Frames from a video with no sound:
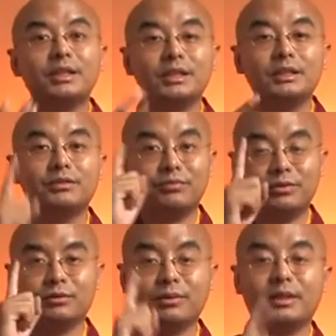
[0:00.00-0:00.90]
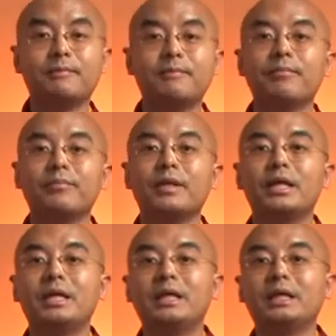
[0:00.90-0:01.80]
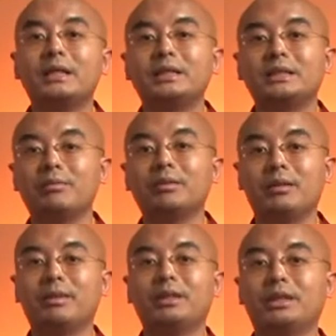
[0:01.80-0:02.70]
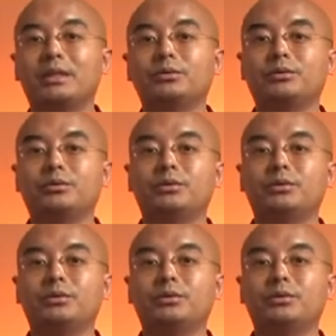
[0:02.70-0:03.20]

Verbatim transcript: is the first one, the shamatha meditation.